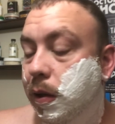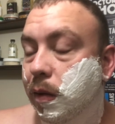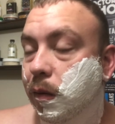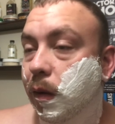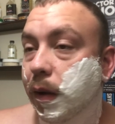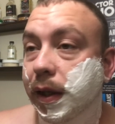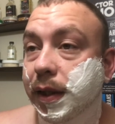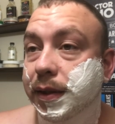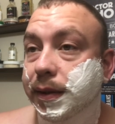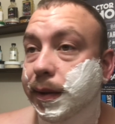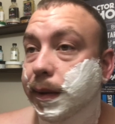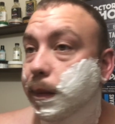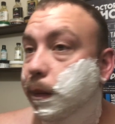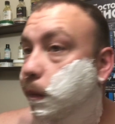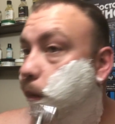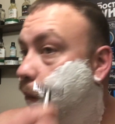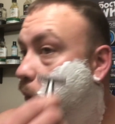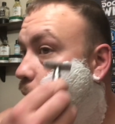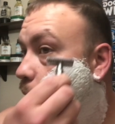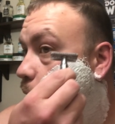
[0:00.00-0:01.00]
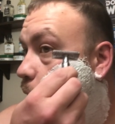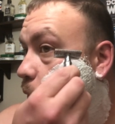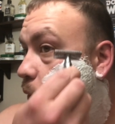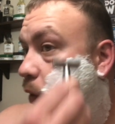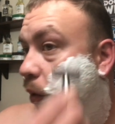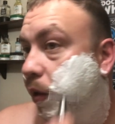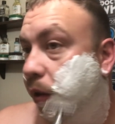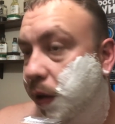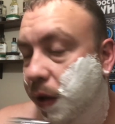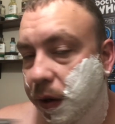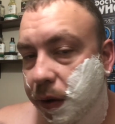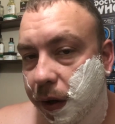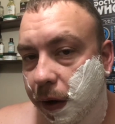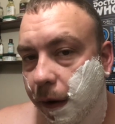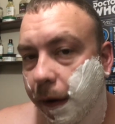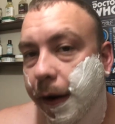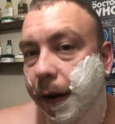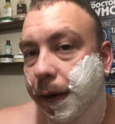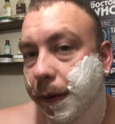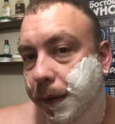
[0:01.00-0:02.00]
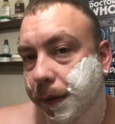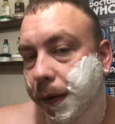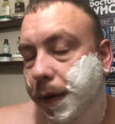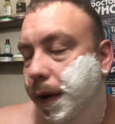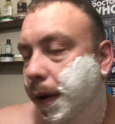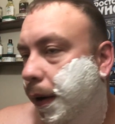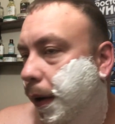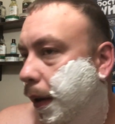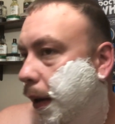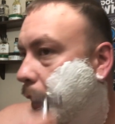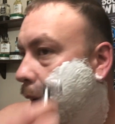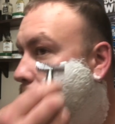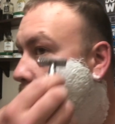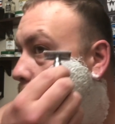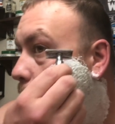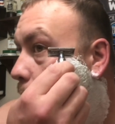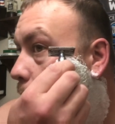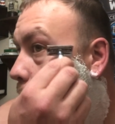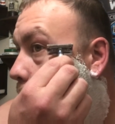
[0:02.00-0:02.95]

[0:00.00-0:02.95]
razor, so you know your angle and all that.